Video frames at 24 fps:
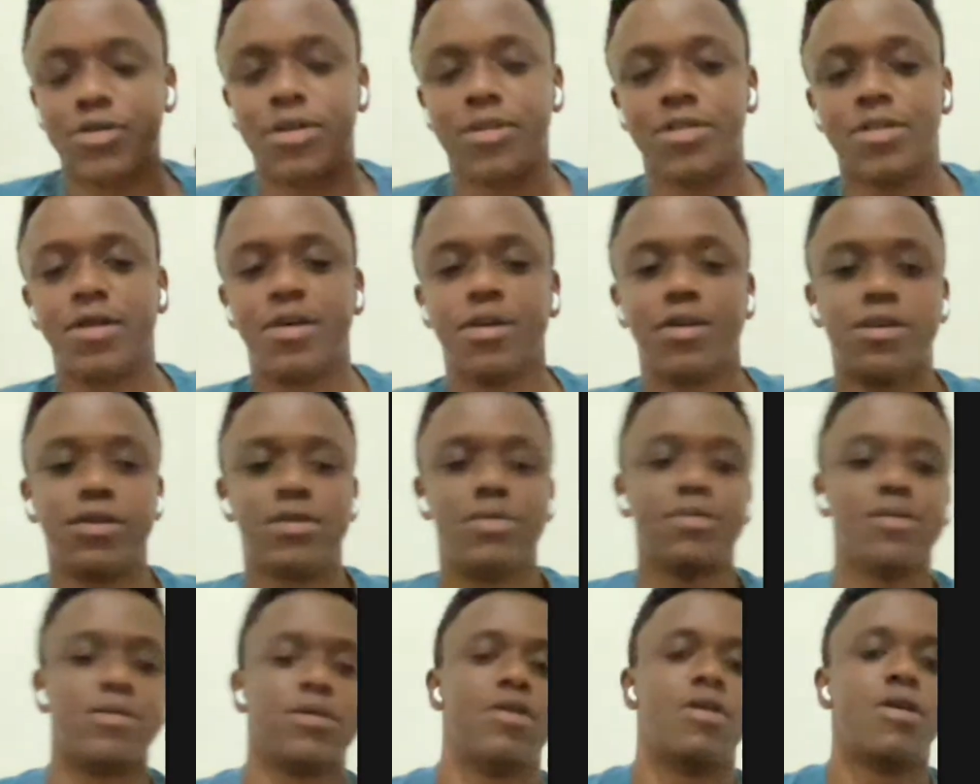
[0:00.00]
All right.
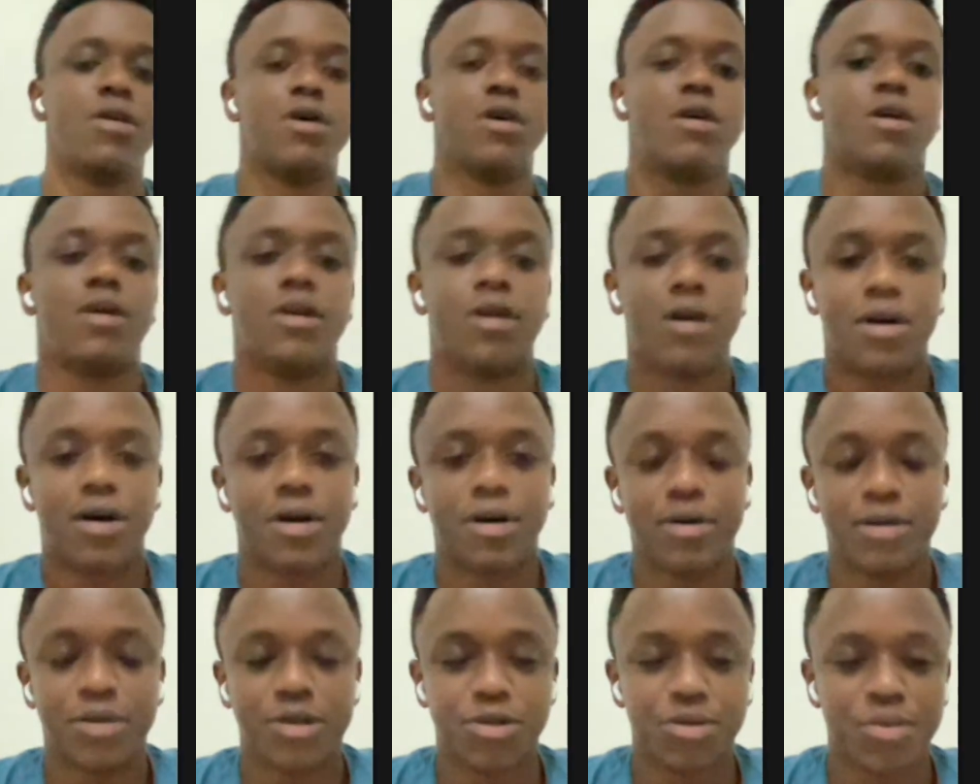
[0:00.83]
Thank you.
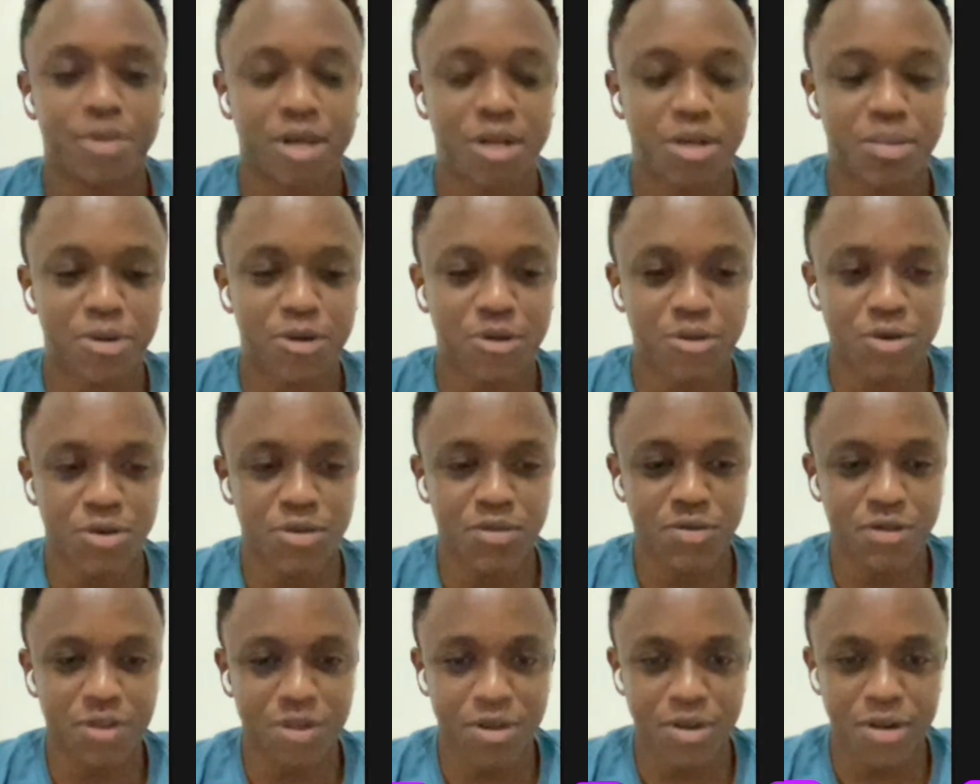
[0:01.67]
So my name is
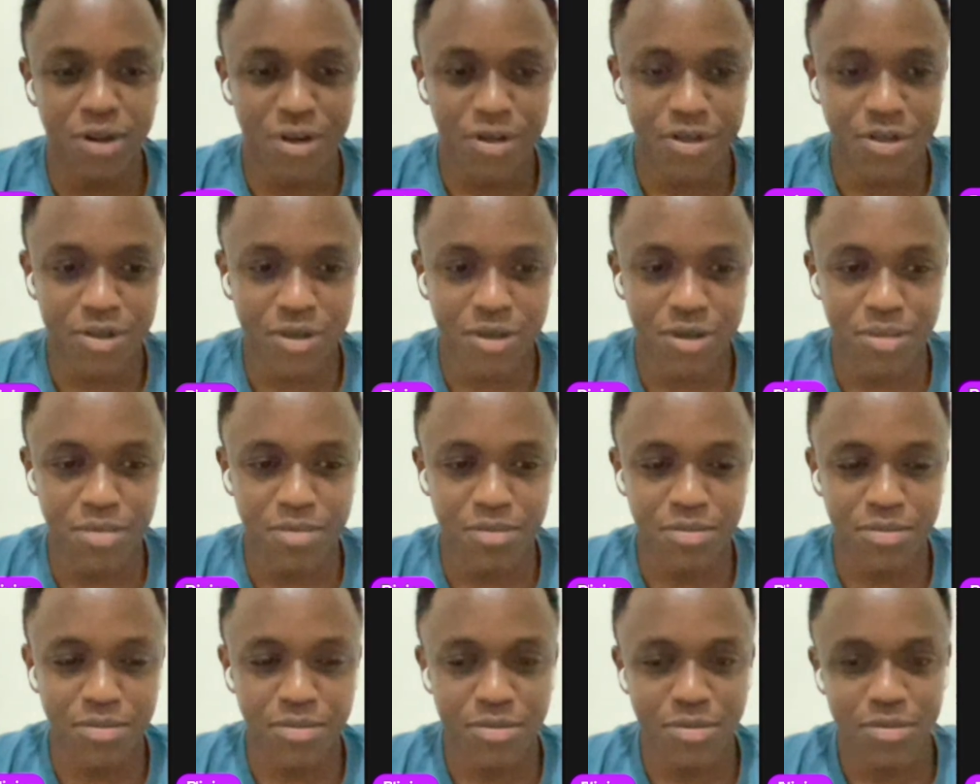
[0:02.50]
Olivier, as
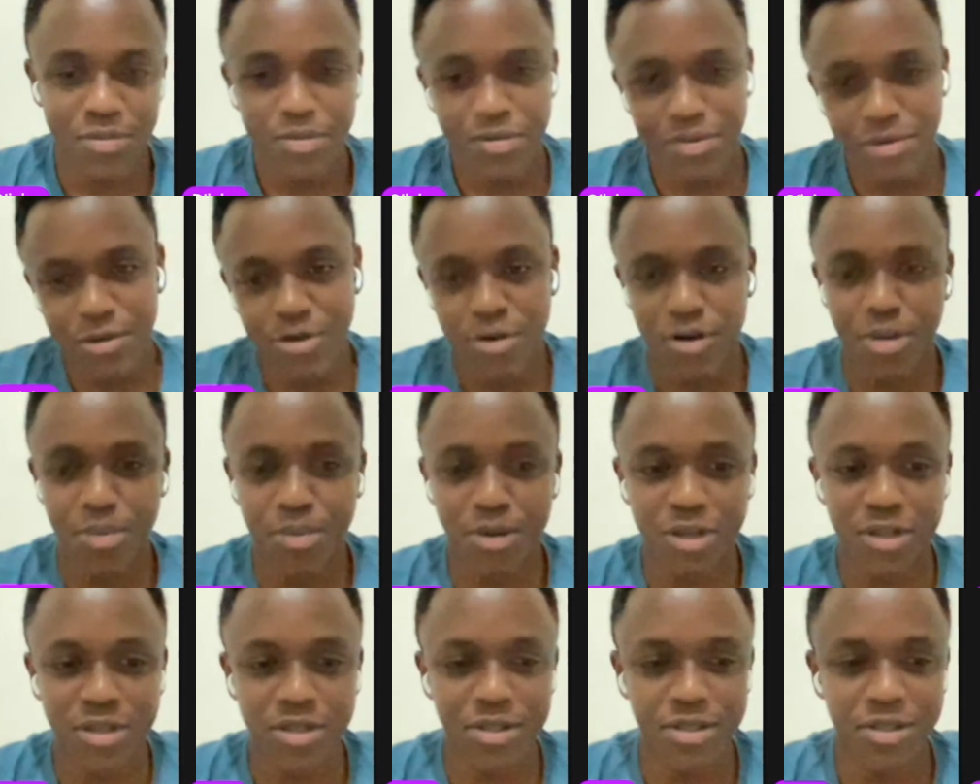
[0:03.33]

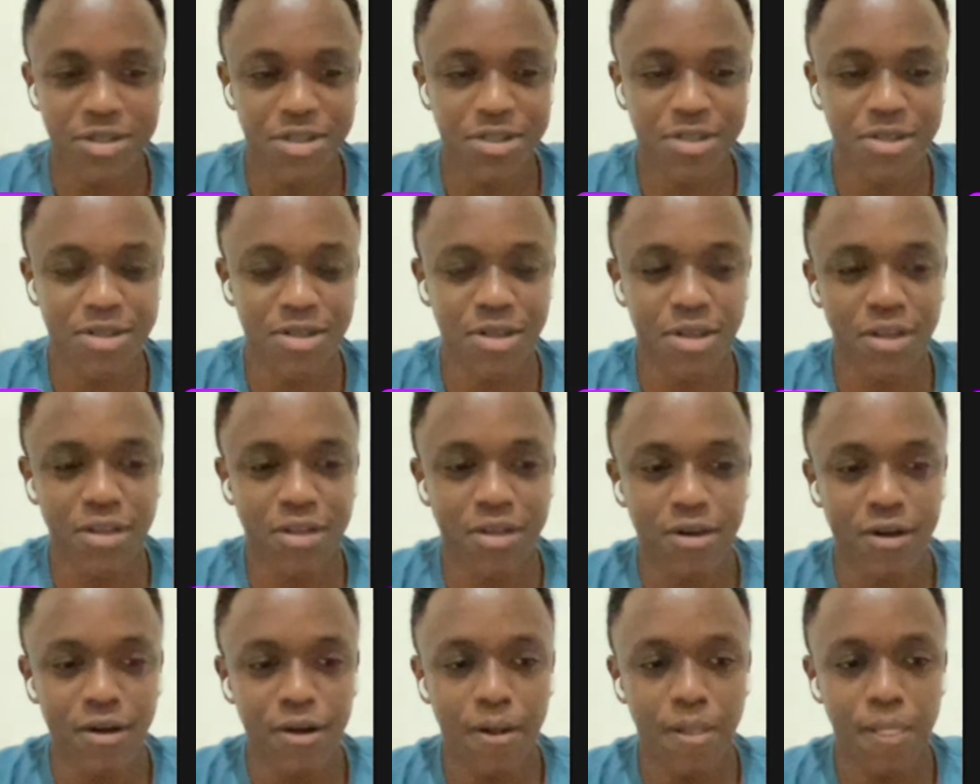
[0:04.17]
Ramat just said.